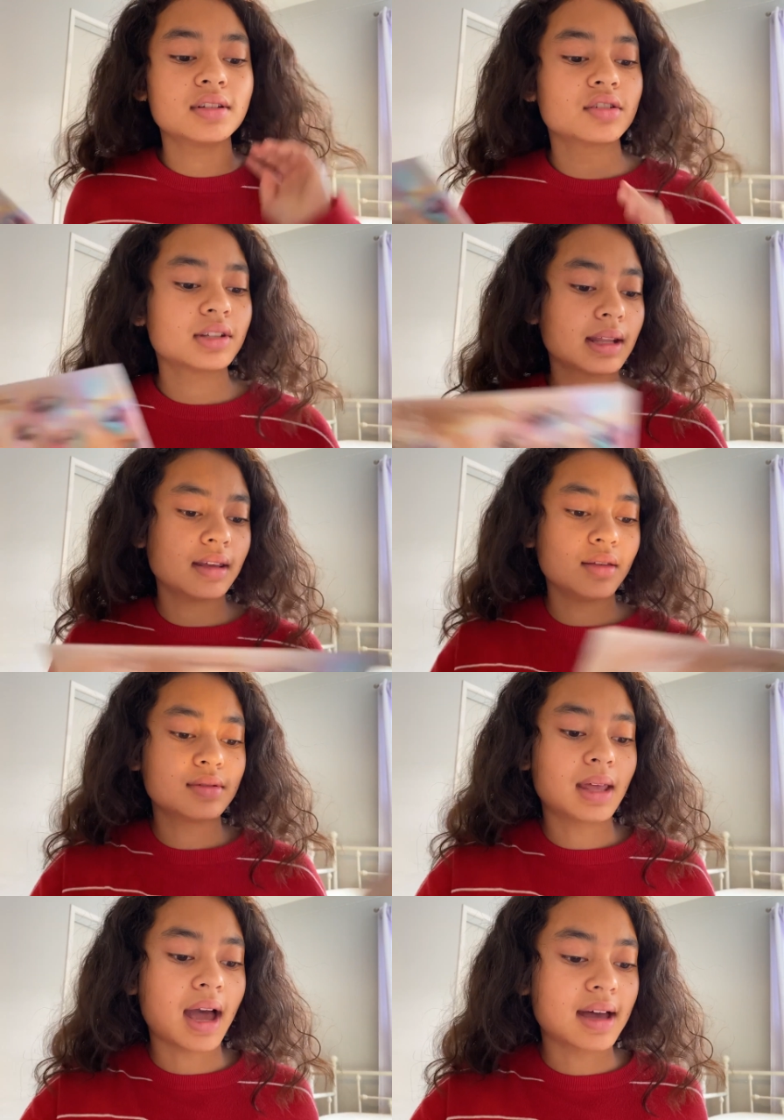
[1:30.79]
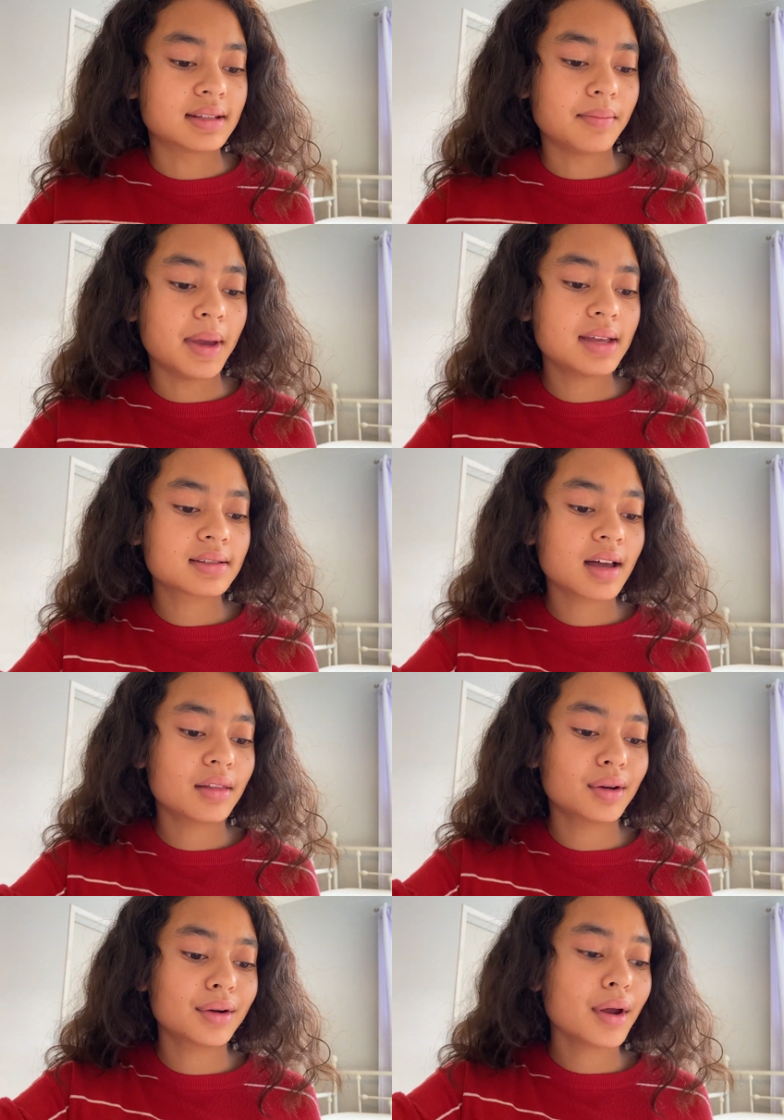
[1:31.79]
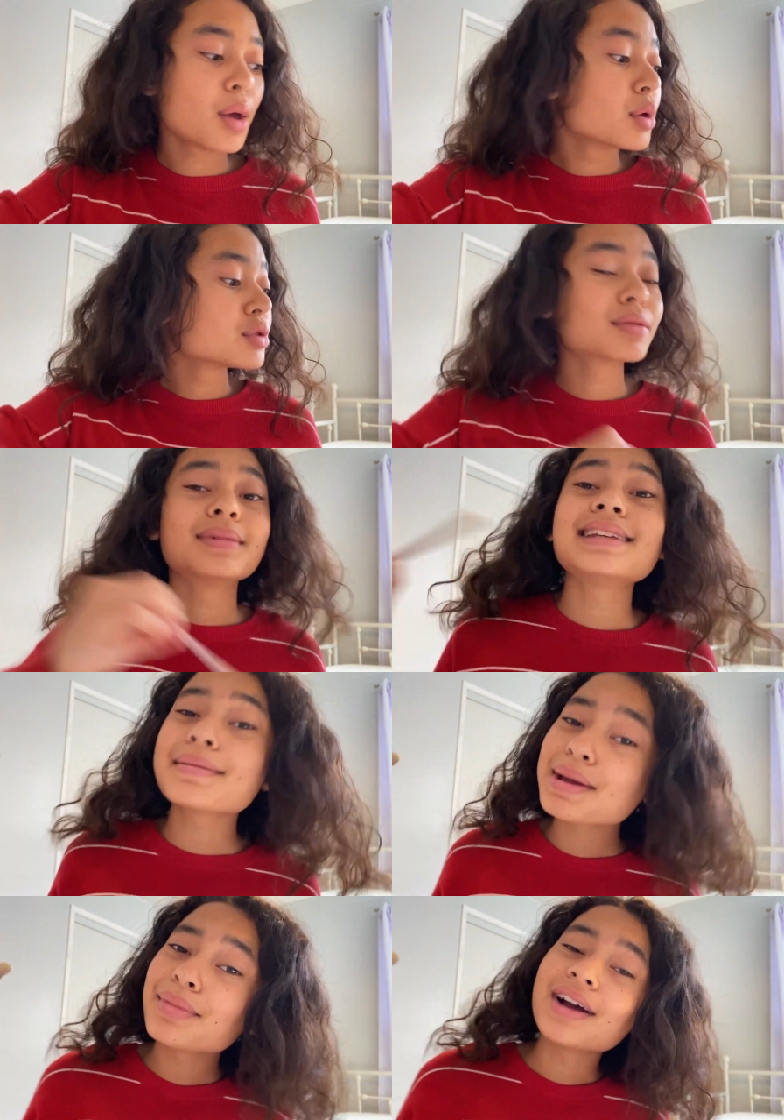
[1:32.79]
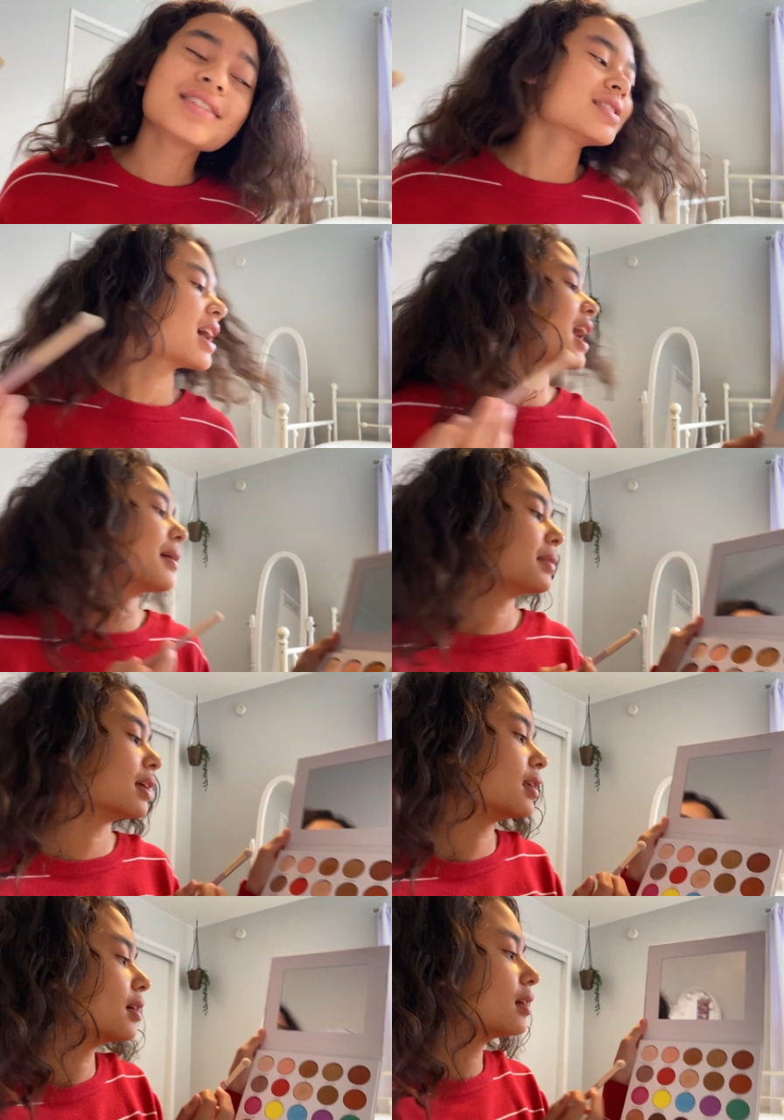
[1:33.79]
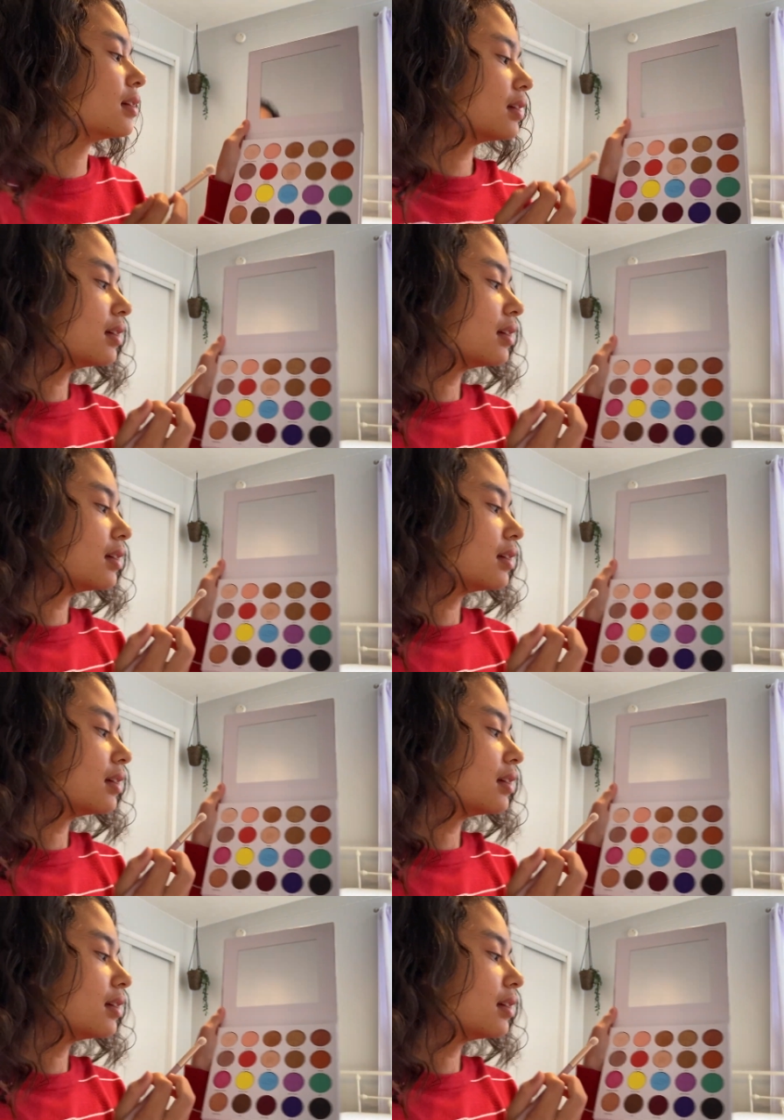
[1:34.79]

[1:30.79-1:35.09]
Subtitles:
just gonna use that as a base color. So I'm gonna take my brush, I'm gonna